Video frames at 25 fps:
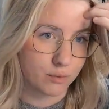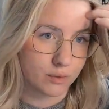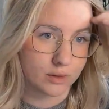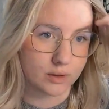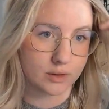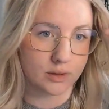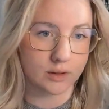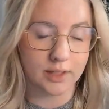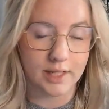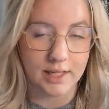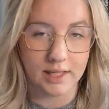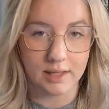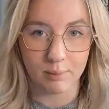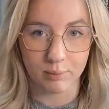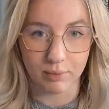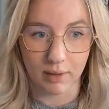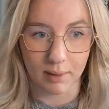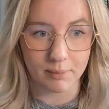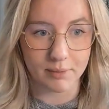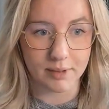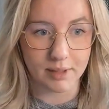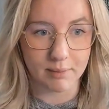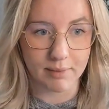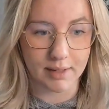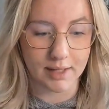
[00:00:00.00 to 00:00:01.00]
we're in the
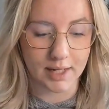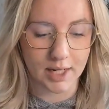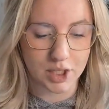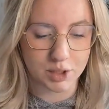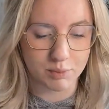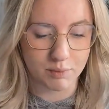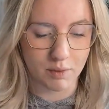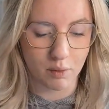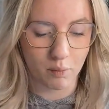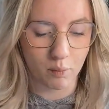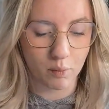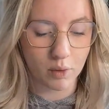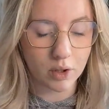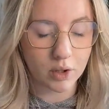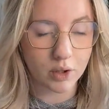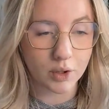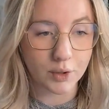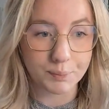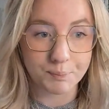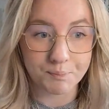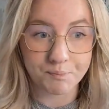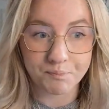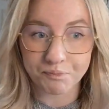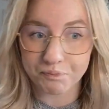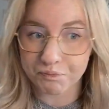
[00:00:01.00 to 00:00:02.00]
property management
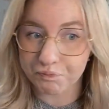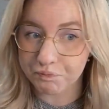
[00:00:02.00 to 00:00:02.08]
world,